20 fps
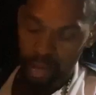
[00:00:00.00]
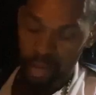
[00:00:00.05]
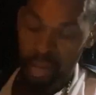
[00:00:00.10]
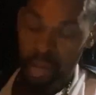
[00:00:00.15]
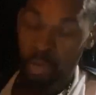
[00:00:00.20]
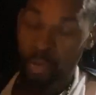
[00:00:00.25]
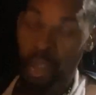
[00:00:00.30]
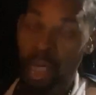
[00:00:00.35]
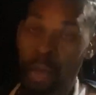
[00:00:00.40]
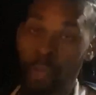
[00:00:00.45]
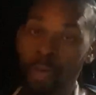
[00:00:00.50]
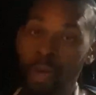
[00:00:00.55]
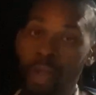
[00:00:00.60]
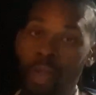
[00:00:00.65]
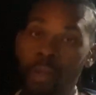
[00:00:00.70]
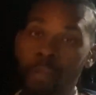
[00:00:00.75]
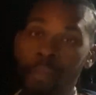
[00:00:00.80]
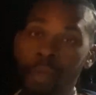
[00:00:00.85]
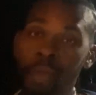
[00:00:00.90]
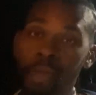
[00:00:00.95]
So now we
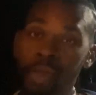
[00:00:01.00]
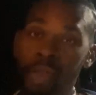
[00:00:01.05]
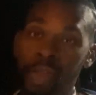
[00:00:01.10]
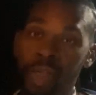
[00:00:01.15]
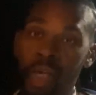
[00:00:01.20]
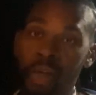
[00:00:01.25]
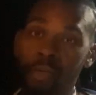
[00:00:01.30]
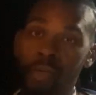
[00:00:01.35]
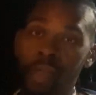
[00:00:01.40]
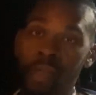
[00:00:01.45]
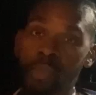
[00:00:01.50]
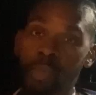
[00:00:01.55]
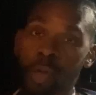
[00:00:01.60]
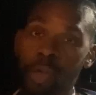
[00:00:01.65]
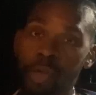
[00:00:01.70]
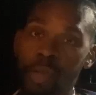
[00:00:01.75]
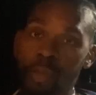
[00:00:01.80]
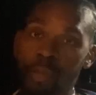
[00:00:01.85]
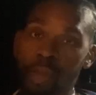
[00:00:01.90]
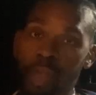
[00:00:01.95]
in a mental slavery. That's
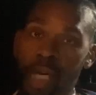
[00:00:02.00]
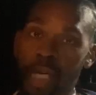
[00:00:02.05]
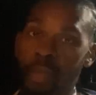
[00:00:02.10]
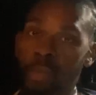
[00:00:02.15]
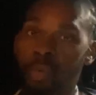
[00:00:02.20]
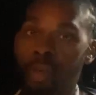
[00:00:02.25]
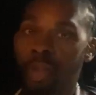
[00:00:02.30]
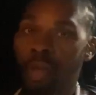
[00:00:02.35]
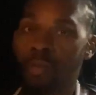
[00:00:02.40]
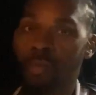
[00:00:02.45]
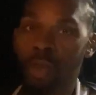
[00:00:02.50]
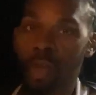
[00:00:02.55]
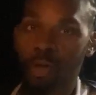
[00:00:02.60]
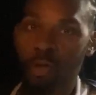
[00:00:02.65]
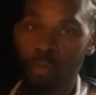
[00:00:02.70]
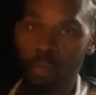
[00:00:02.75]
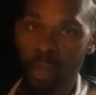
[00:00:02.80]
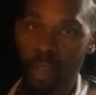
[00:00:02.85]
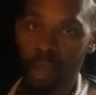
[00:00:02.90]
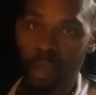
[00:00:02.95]
worse because we don't
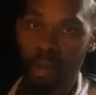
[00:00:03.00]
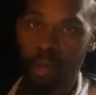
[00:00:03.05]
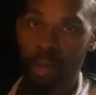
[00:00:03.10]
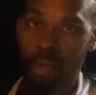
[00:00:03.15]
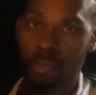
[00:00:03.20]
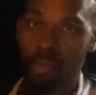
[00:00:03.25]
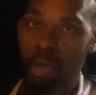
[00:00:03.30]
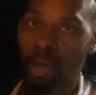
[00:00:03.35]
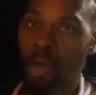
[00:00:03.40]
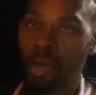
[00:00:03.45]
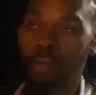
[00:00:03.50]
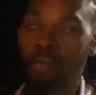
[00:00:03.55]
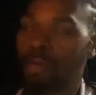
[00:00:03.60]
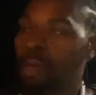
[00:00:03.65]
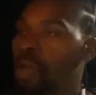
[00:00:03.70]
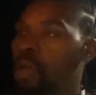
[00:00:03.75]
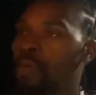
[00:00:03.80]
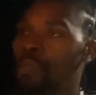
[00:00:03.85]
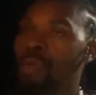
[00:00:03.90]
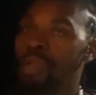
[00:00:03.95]
know, man. We don't
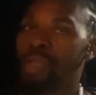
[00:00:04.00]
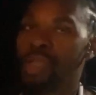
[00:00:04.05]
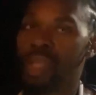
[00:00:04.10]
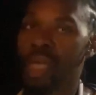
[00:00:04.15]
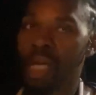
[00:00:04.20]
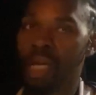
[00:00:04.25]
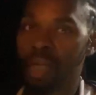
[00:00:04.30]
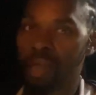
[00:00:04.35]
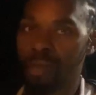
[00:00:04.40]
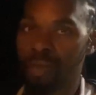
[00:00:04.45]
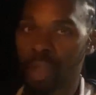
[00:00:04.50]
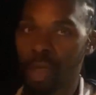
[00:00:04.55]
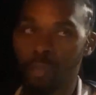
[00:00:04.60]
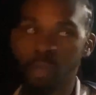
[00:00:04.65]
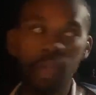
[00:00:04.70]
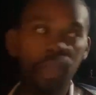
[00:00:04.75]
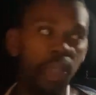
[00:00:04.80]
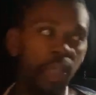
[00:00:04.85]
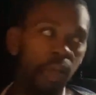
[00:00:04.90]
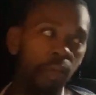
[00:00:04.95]
even know we slaves now.
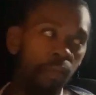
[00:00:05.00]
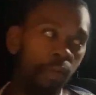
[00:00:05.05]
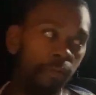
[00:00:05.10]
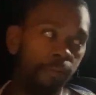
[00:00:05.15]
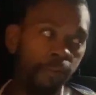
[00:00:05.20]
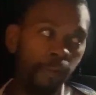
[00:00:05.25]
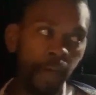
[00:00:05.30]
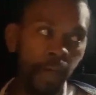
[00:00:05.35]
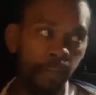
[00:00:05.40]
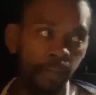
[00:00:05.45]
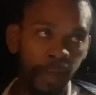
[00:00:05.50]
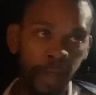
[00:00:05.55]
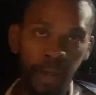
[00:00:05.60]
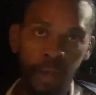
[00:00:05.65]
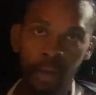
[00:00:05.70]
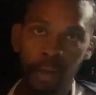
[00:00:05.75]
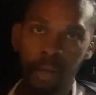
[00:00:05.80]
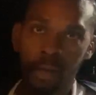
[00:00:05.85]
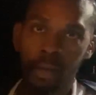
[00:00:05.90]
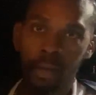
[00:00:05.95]
We think we free, man.